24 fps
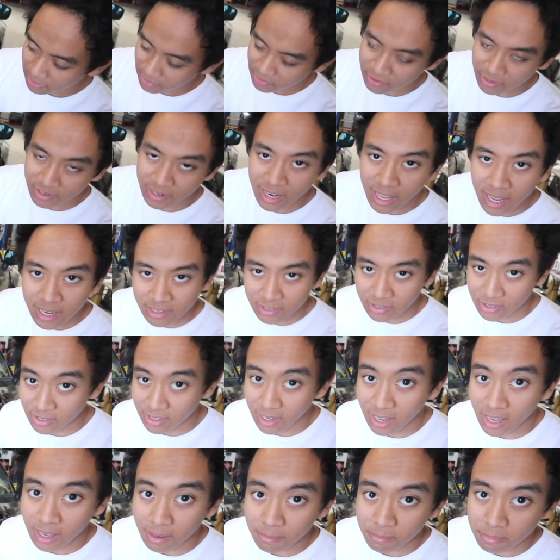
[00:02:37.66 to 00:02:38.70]
because the next
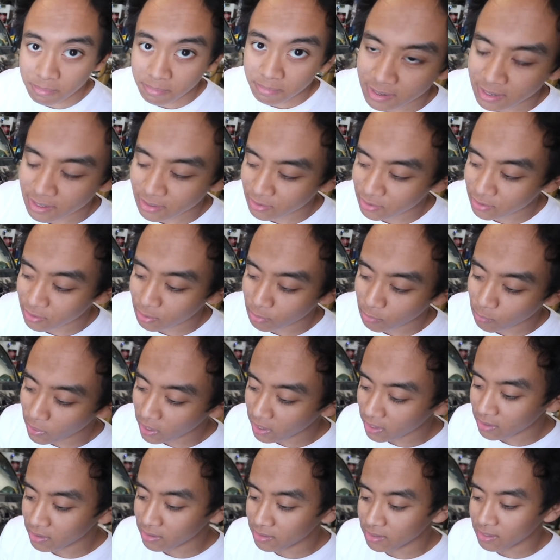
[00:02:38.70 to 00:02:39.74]
step is to
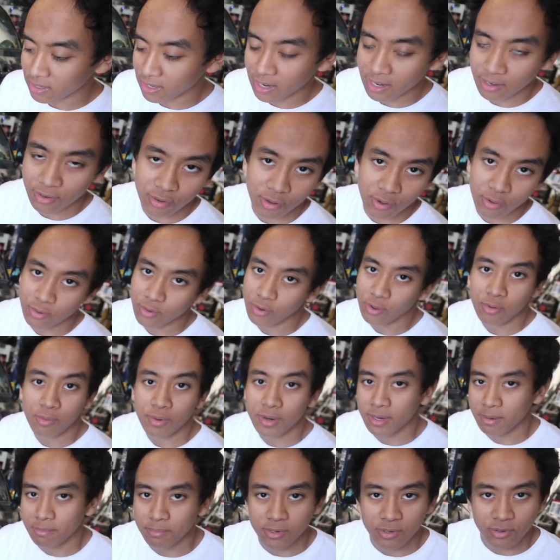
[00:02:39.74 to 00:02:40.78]
weld and I don't know
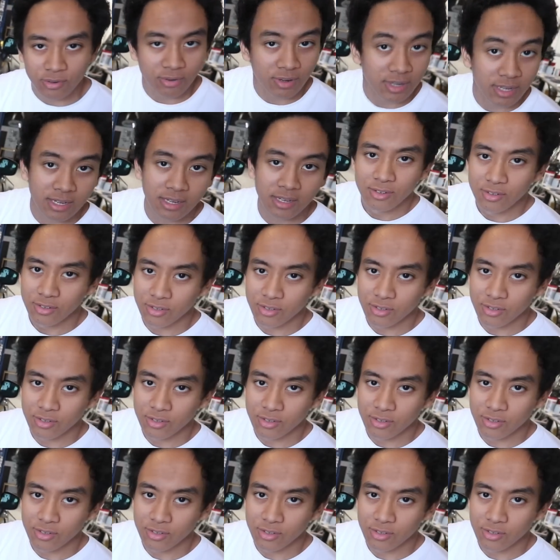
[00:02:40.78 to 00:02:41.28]
what I'm doing.